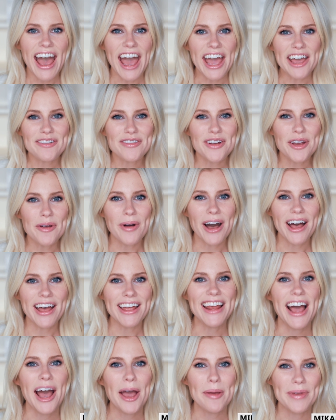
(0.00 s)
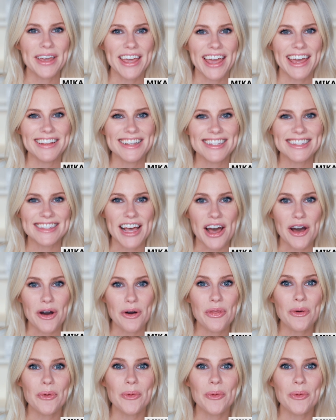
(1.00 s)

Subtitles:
Hey everyone, I'm Mikaela South.